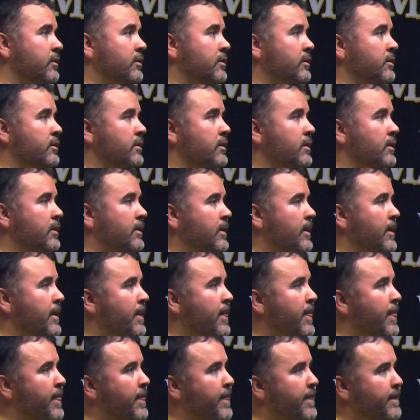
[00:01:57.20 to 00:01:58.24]

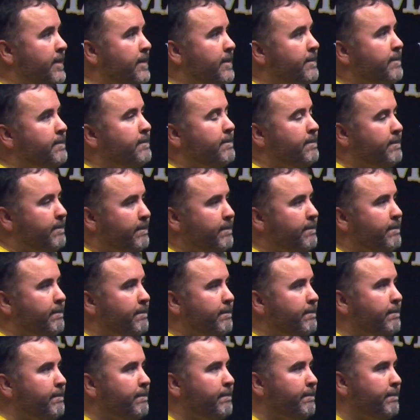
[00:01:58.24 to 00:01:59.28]

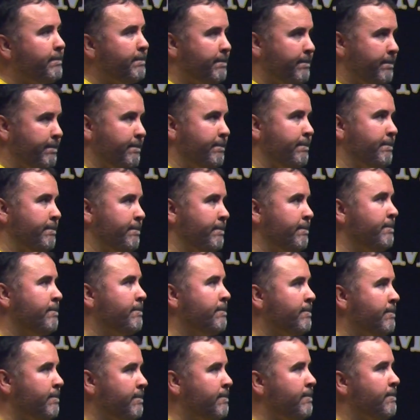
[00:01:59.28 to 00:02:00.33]

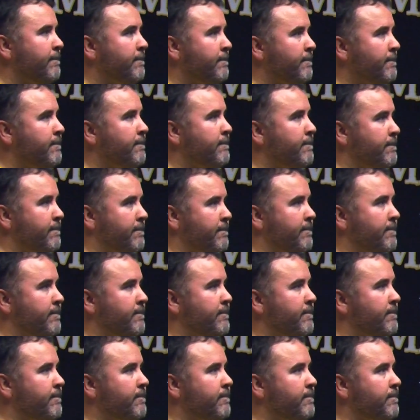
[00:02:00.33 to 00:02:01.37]

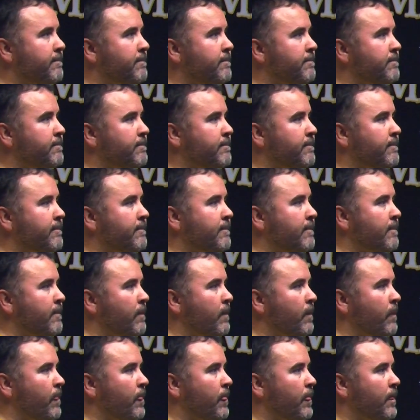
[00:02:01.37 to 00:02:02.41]

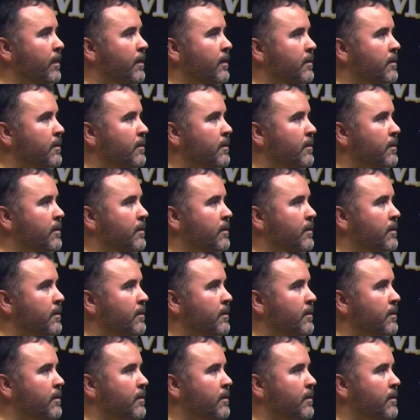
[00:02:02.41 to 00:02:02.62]
No words are spoken by the person on screen.